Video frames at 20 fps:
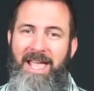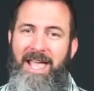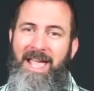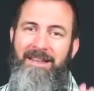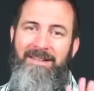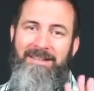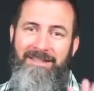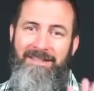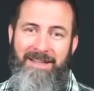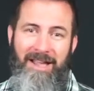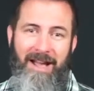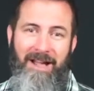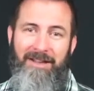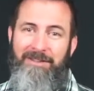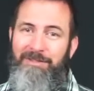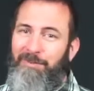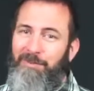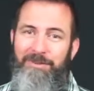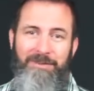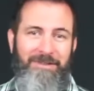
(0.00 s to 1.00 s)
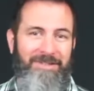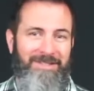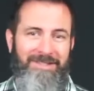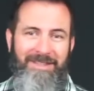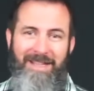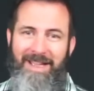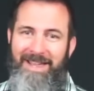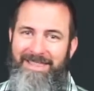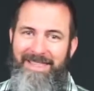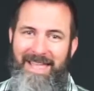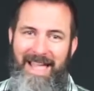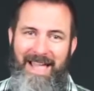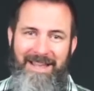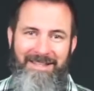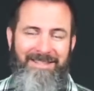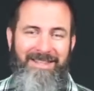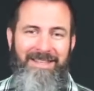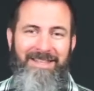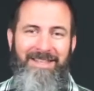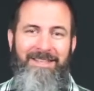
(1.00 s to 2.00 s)
And God's word is like
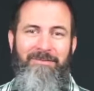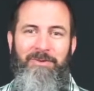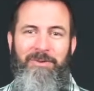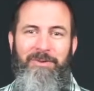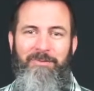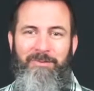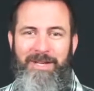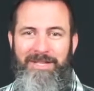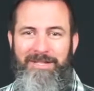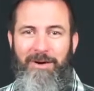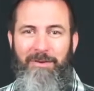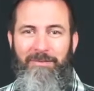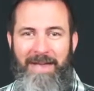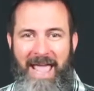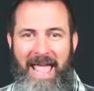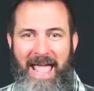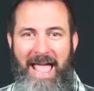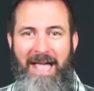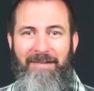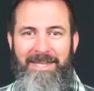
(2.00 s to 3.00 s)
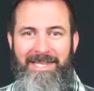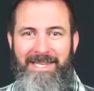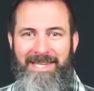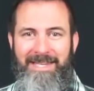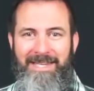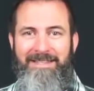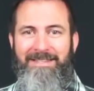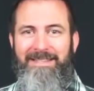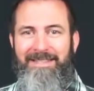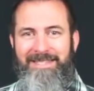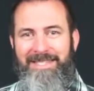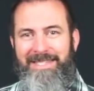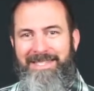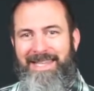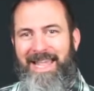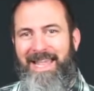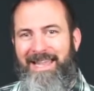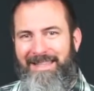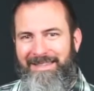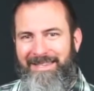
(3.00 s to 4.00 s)
that. When we don't have it in us
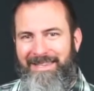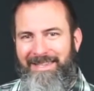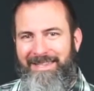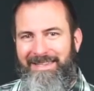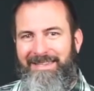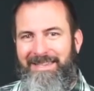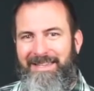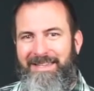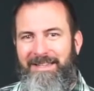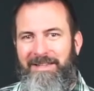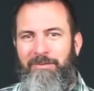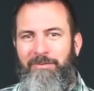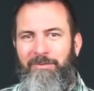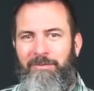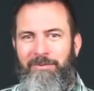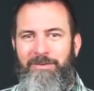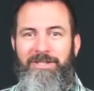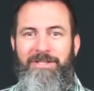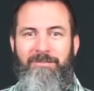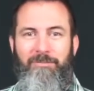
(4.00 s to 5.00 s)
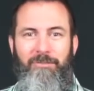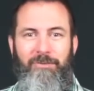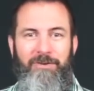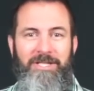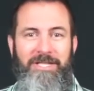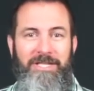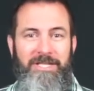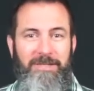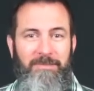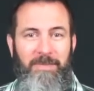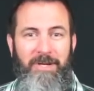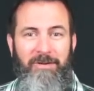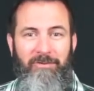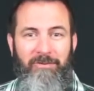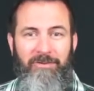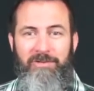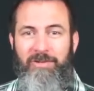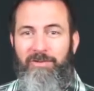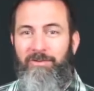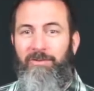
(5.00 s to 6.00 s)
daily, we're
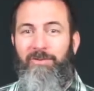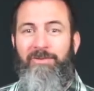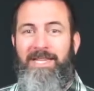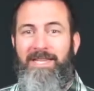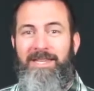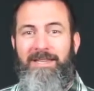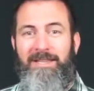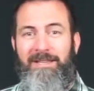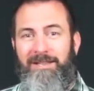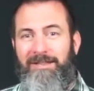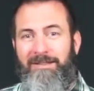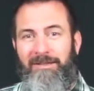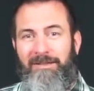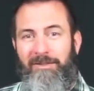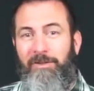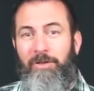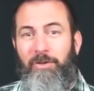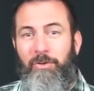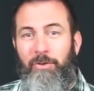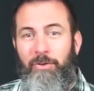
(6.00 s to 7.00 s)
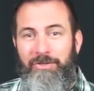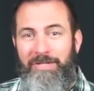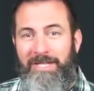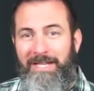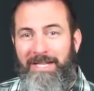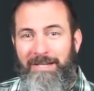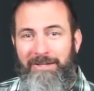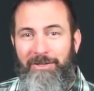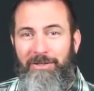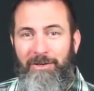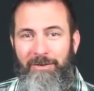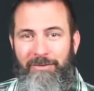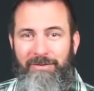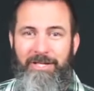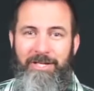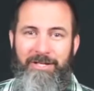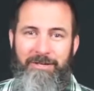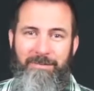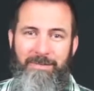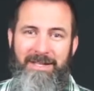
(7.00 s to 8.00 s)
spiritually losing
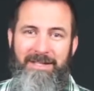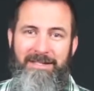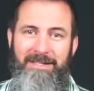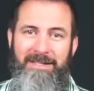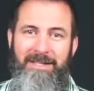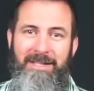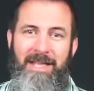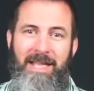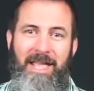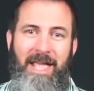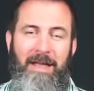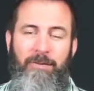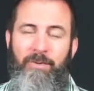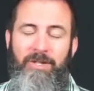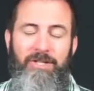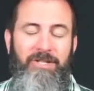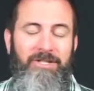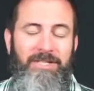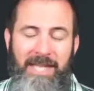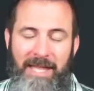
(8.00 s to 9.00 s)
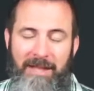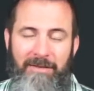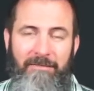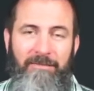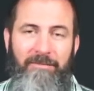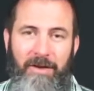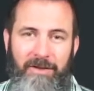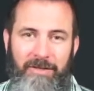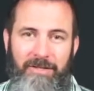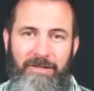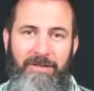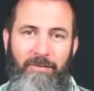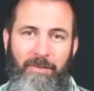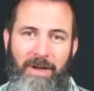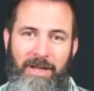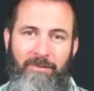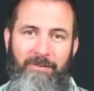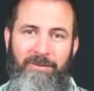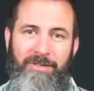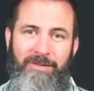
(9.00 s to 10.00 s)
nourishment and we just can't function the
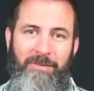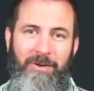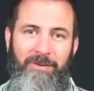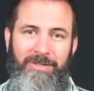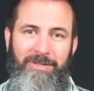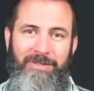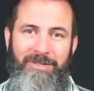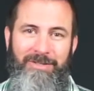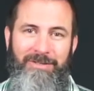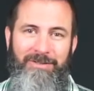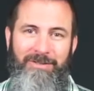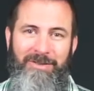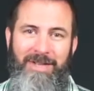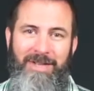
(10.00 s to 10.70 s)
way we're supposed to.